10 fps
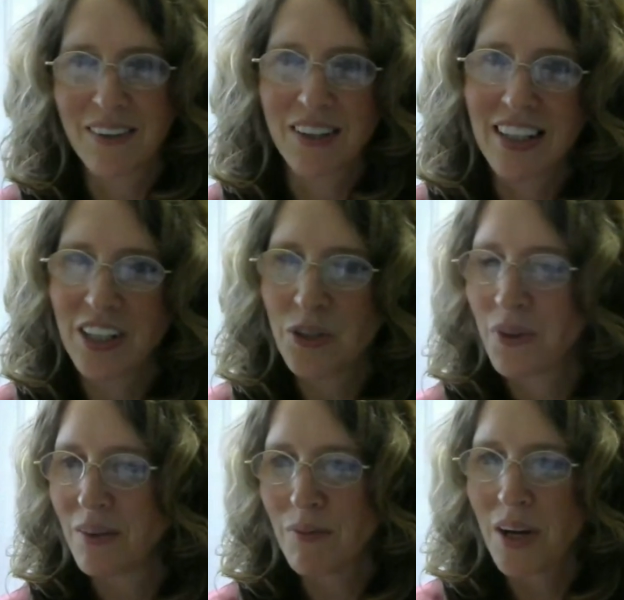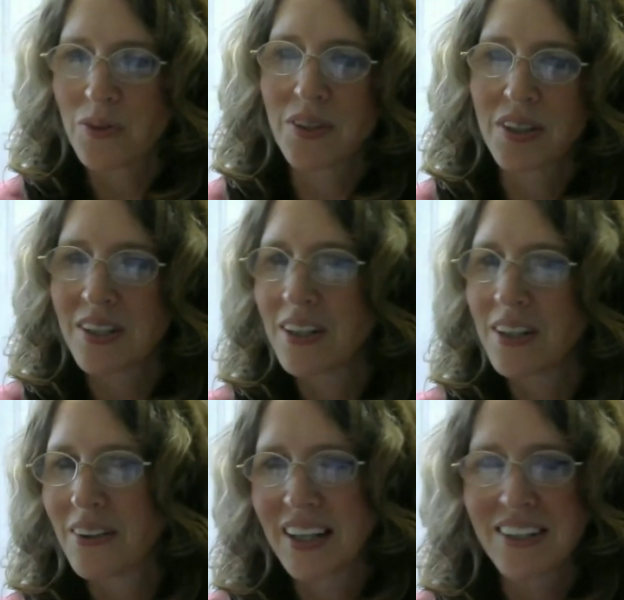Each one of them knows what to
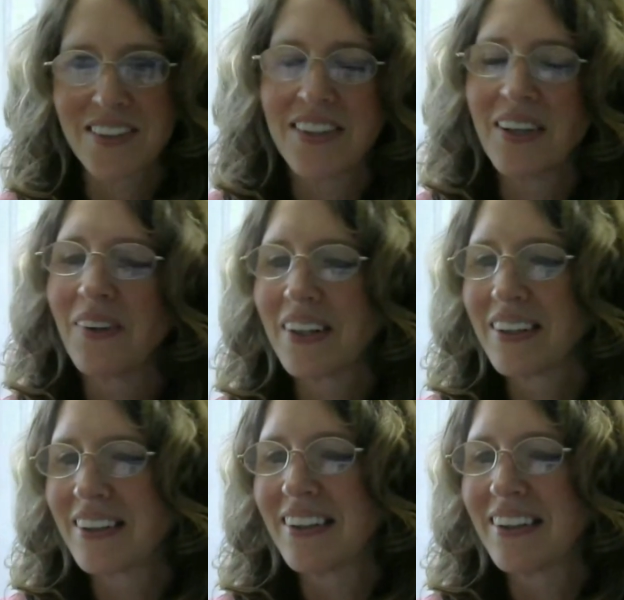do, and they just do it. They're